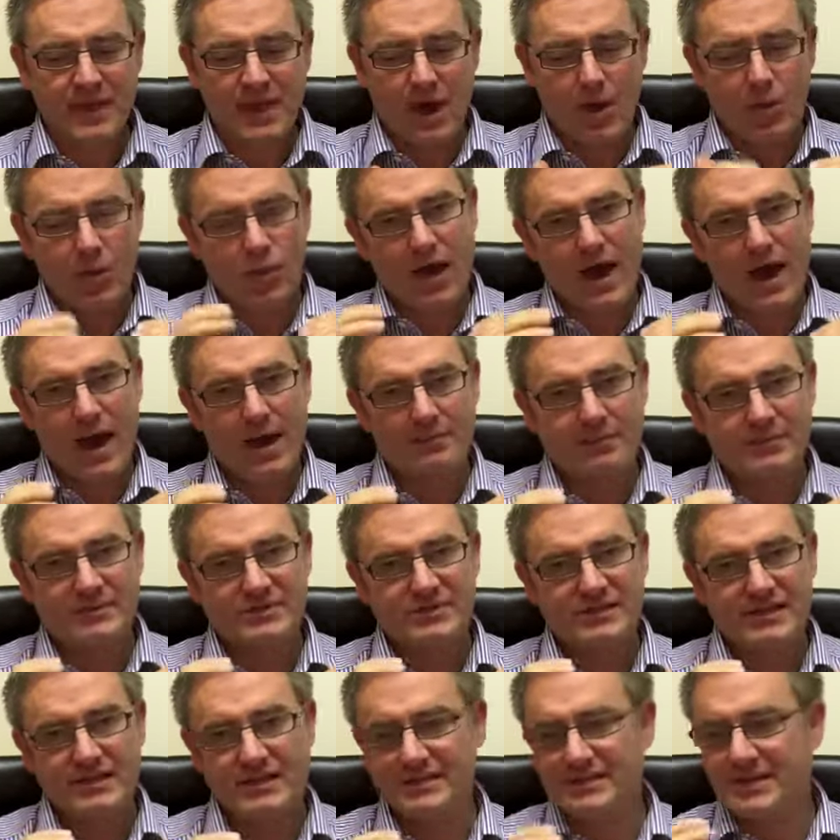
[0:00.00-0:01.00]
And what
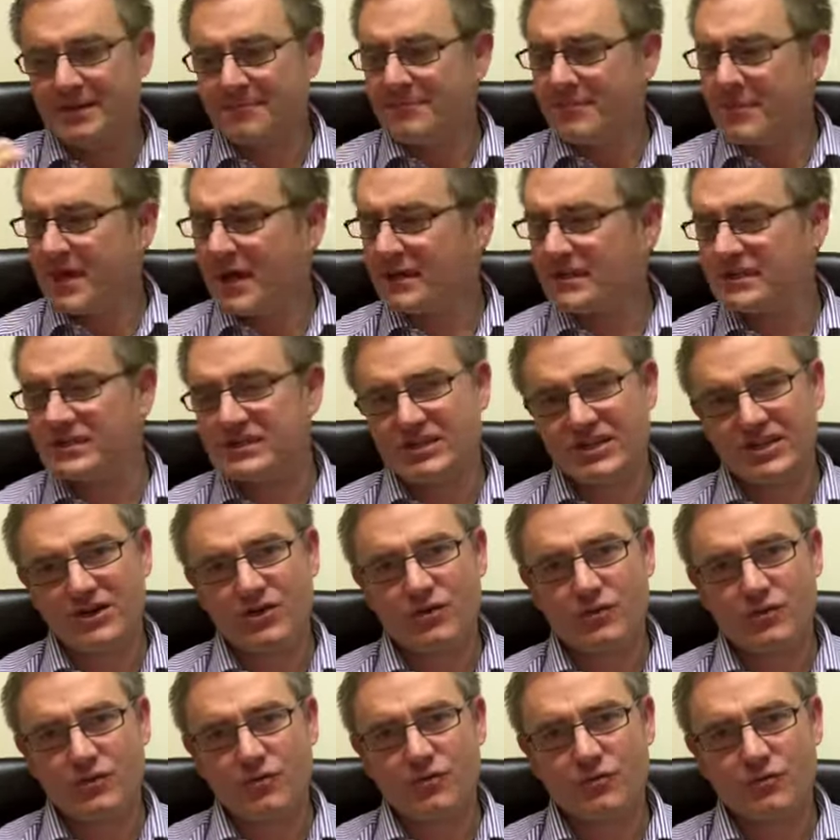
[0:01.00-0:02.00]
happens is,
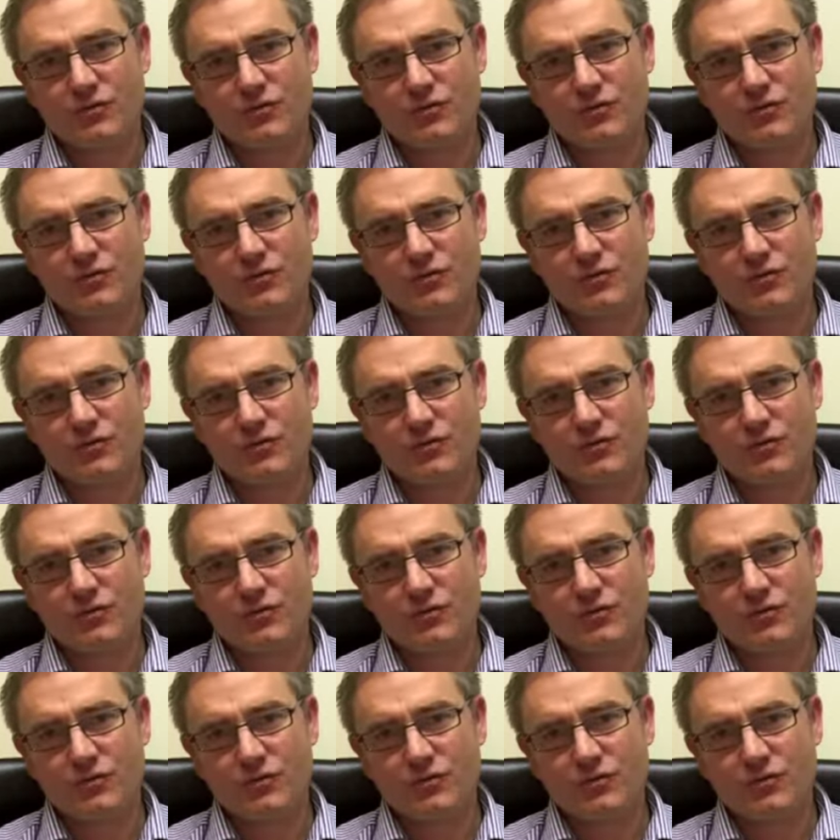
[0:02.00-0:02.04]
until